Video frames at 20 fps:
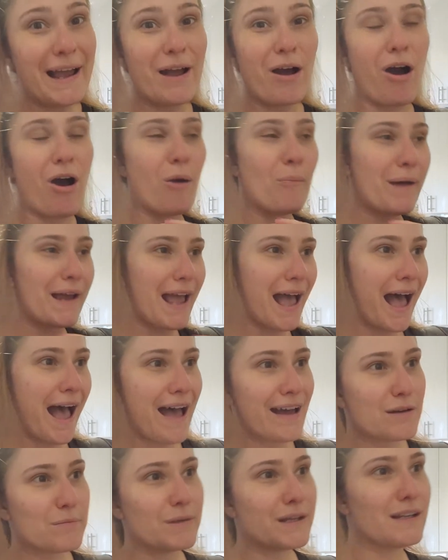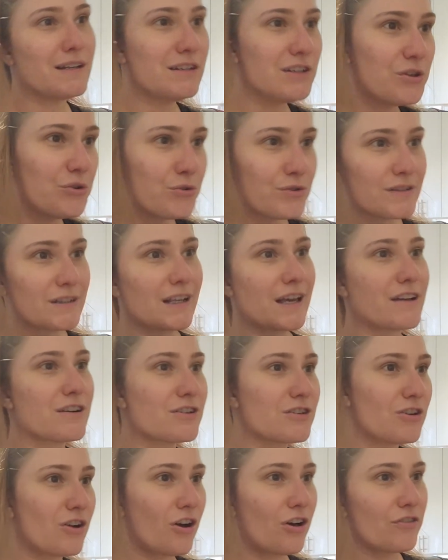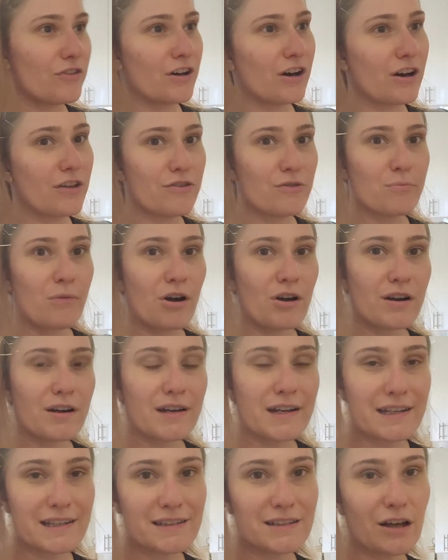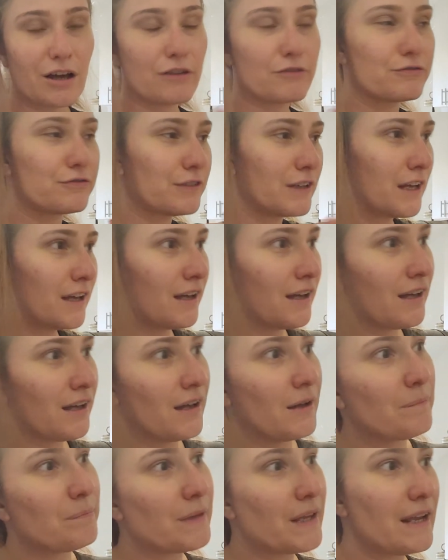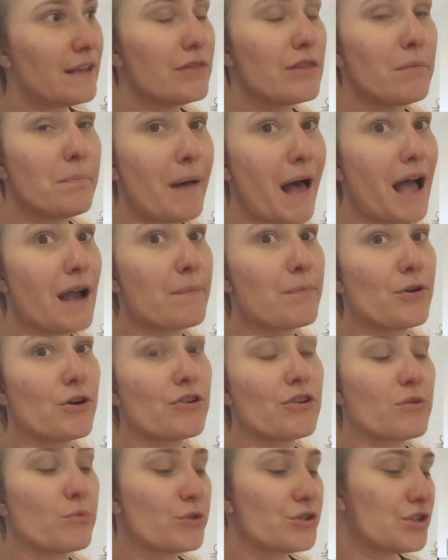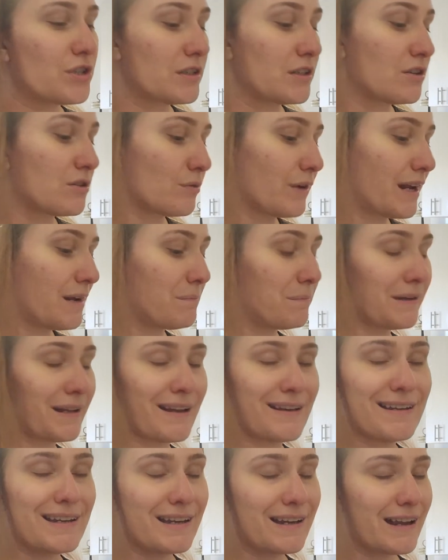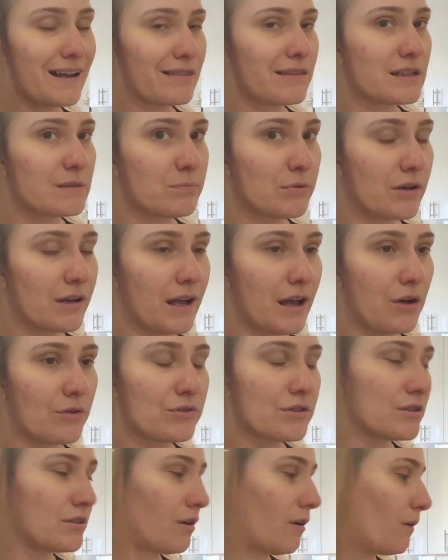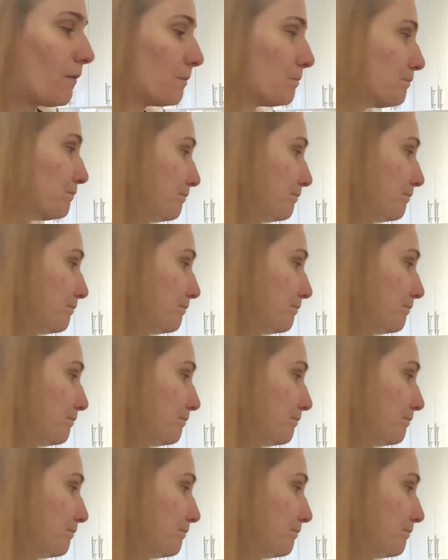all my admin, newsletter, all the other marketing stuff in the back burner, which isn't great, but I need to get this book out. So